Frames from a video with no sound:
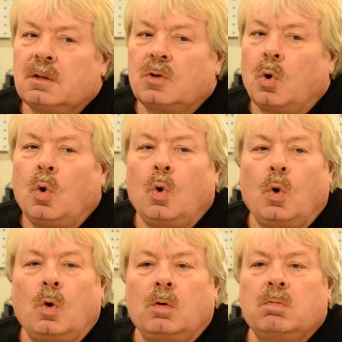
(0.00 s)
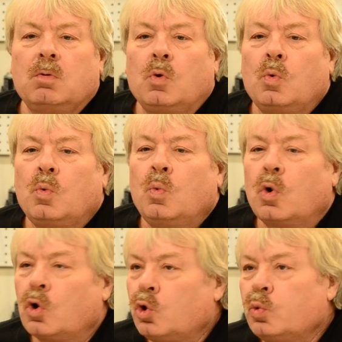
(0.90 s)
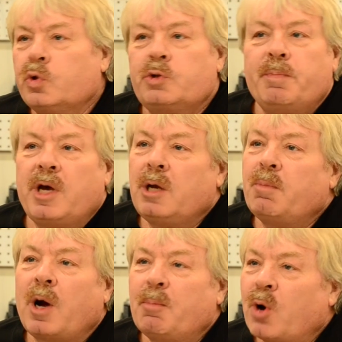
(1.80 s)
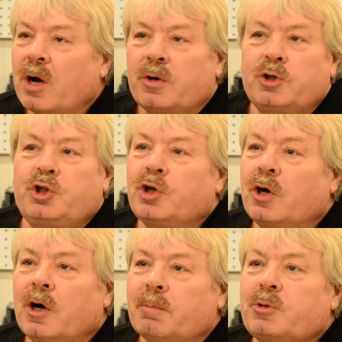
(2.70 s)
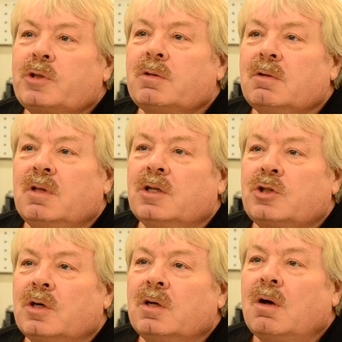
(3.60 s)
the whole world was made by Brown & Sharps. It's an